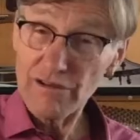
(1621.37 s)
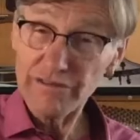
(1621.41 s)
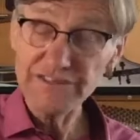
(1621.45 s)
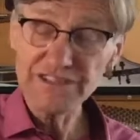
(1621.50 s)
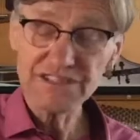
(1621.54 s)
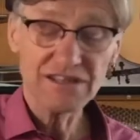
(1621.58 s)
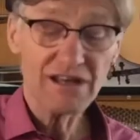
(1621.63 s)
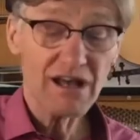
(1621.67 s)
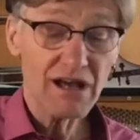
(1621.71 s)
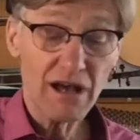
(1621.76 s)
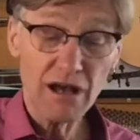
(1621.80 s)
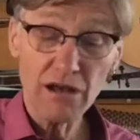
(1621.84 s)

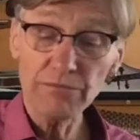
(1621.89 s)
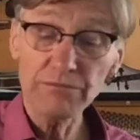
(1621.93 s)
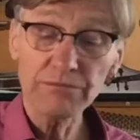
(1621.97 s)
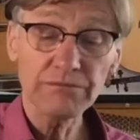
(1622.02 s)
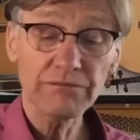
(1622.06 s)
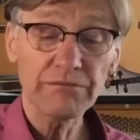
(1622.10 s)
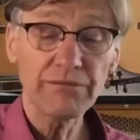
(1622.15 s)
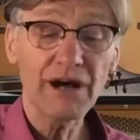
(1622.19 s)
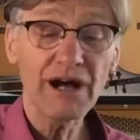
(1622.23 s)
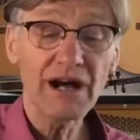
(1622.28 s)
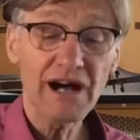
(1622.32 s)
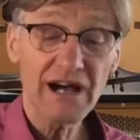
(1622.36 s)

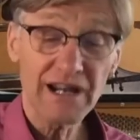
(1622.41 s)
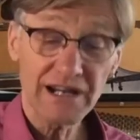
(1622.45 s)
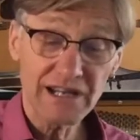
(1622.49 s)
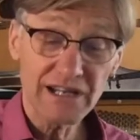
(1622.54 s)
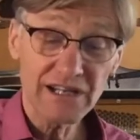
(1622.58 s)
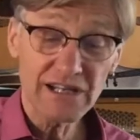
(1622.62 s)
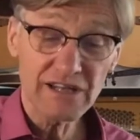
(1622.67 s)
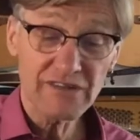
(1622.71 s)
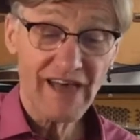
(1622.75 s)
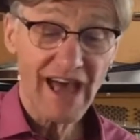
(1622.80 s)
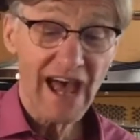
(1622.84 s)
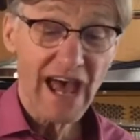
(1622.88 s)

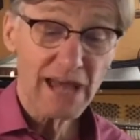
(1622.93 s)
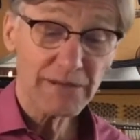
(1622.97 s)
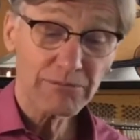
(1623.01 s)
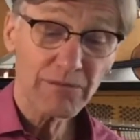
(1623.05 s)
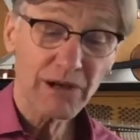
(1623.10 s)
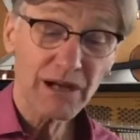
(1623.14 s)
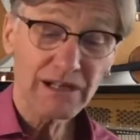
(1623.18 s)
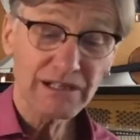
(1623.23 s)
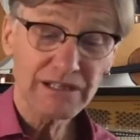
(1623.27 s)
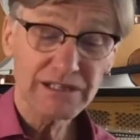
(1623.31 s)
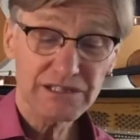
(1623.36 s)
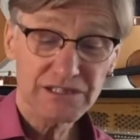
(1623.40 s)
somebody that
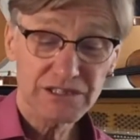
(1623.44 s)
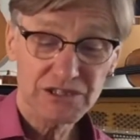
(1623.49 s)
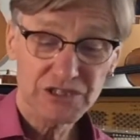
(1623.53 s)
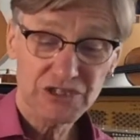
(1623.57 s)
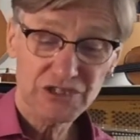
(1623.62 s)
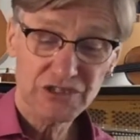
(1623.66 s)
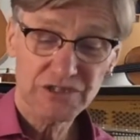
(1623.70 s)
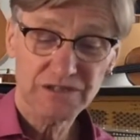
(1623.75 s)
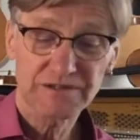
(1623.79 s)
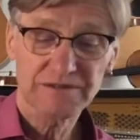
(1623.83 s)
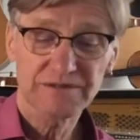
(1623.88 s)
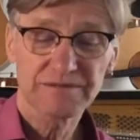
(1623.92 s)
much,
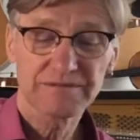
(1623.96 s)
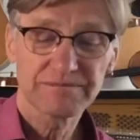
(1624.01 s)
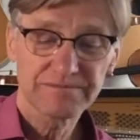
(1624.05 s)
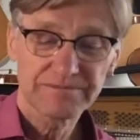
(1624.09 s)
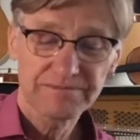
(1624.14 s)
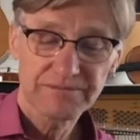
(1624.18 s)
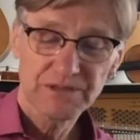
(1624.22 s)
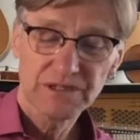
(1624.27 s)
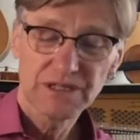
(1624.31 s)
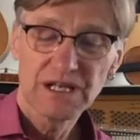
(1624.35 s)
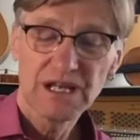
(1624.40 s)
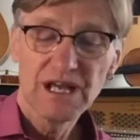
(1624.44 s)

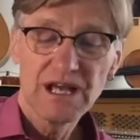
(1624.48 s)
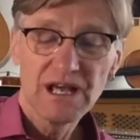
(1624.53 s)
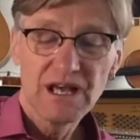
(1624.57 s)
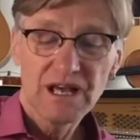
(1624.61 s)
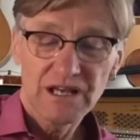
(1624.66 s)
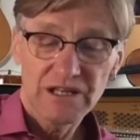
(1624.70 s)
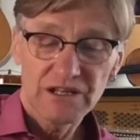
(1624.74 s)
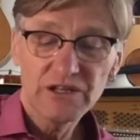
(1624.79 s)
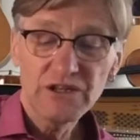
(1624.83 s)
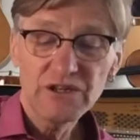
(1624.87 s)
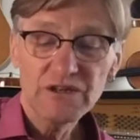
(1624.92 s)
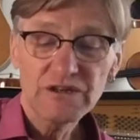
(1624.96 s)

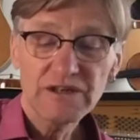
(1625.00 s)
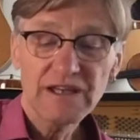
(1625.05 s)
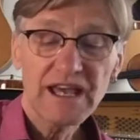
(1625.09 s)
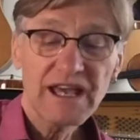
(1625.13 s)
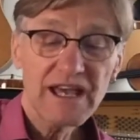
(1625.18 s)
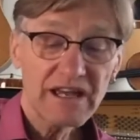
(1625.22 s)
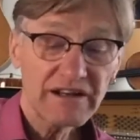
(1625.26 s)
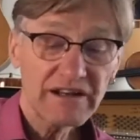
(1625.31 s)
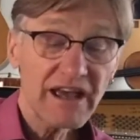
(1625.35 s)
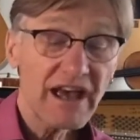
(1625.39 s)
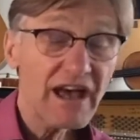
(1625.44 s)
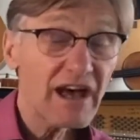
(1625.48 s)
you
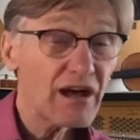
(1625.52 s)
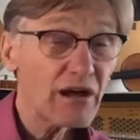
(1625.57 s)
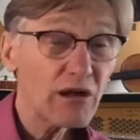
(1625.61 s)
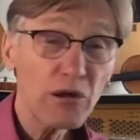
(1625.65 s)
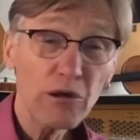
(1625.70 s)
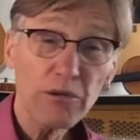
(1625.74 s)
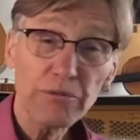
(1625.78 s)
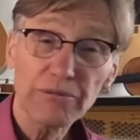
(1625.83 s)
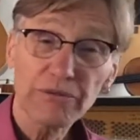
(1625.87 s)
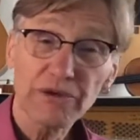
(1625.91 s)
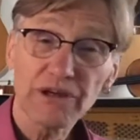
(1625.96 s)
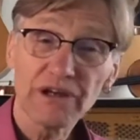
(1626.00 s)
can't help
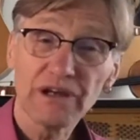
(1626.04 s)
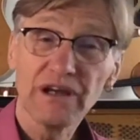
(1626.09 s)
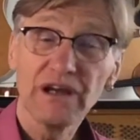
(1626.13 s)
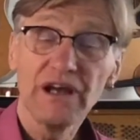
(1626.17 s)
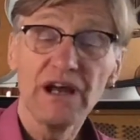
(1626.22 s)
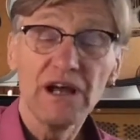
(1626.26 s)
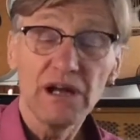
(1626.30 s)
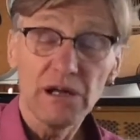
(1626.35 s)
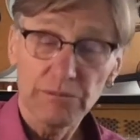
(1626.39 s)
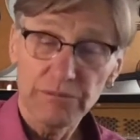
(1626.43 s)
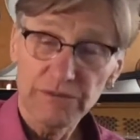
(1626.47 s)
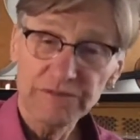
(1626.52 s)

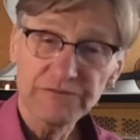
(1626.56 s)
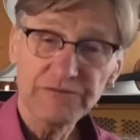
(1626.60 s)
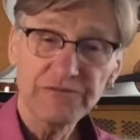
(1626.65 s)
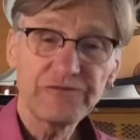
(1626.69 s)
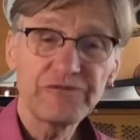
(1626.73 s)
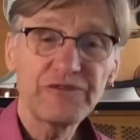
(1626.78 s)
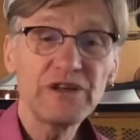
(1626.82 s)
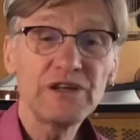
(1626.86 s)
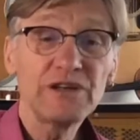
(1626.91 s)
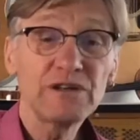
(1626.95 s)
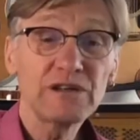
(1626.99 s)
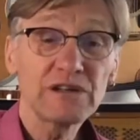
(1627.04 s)
but
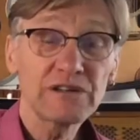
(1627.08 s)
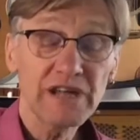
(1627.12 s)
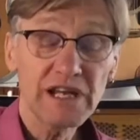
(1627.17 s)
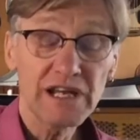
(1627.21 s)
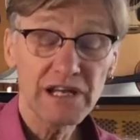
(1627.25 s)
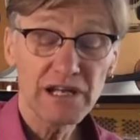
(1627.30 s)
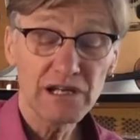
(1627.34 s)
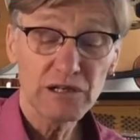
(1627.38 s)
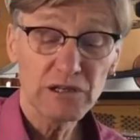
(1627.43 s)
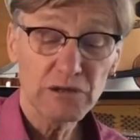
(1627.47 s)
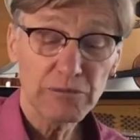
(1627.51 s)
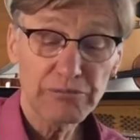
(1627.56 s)
feel
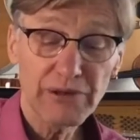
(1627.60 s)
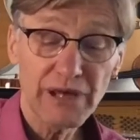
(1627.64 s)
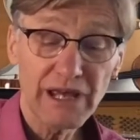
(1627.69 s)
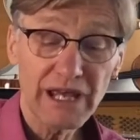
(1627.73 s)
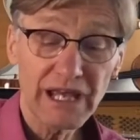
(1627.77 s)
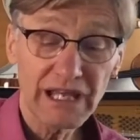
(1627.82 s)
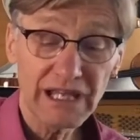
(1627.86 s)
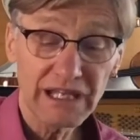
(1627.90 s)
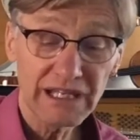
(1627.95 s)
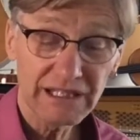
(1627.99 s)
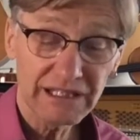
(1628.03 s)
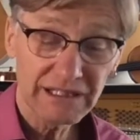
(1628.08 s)
their
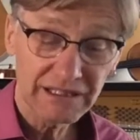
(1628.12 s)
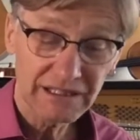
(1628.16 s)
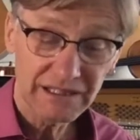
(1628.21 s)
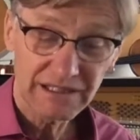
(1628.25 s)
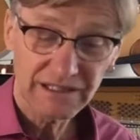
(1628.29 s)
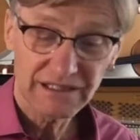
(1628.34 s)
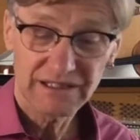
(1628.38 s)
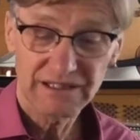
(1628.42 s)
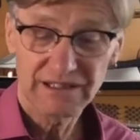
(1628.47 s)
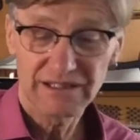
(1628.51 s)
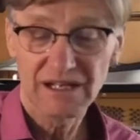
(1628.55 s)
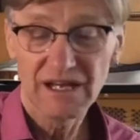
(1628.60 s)
pain.
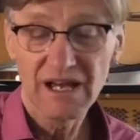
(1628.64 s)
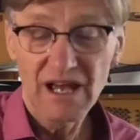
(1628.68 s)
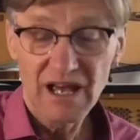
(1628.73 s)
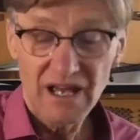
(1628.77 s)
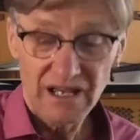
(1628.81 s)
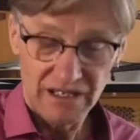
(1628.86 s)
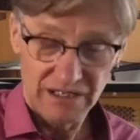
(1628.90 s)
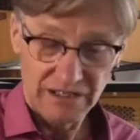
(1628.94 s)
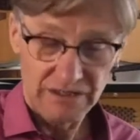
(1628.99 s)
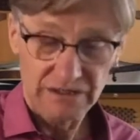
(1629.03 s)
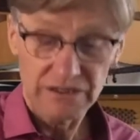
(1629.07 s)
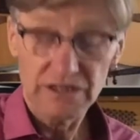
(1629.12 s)

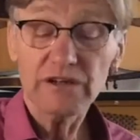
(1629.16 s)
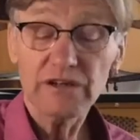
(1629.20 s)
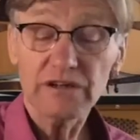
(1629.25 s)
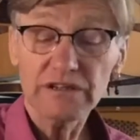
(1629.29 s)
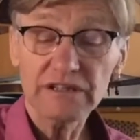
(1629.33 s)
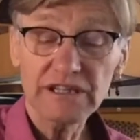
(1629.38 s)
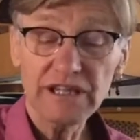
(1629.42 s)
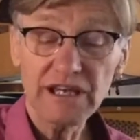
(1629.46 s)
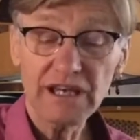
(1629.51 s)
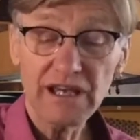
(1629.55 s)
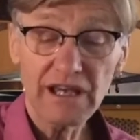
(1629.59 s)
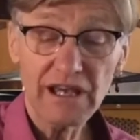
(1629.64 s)

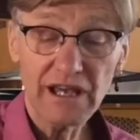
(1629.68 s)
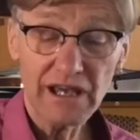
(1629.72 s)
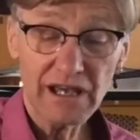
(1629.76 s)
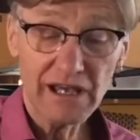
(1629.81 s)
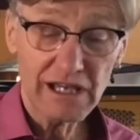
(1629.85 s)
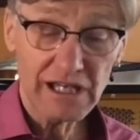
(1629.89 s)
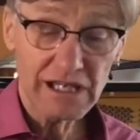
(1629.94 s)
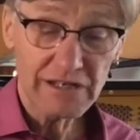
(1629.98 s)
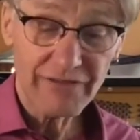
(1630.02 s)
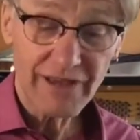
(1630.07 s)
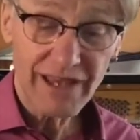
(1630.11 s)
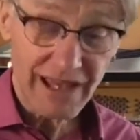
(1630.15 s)
You'd
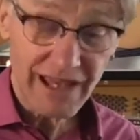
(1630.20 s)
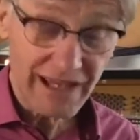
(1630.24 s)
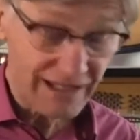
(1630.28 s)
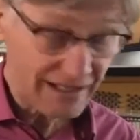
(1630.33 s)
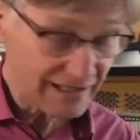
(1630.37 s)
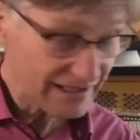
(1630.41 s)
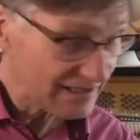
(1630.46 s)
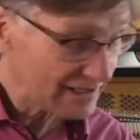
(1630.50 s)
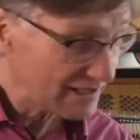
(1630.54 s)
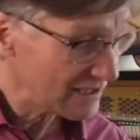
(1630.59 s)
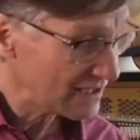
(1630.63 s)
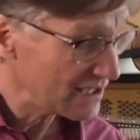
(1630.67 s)
give
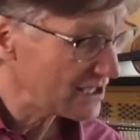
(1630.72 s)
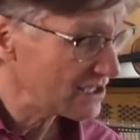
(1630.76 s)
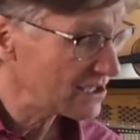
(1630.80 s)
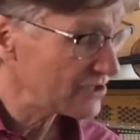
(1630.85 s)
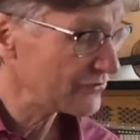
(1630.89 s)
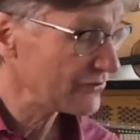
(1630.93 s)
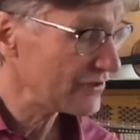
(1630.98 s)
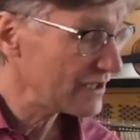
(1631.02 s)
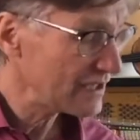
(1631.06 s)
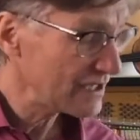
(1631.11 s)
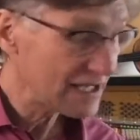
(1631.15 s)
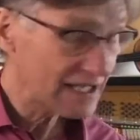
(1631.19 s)

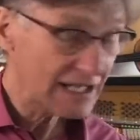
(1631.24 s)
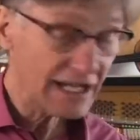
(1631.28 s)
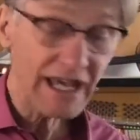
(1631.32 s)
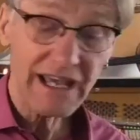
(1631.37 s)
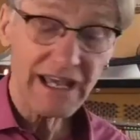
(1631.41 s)
anything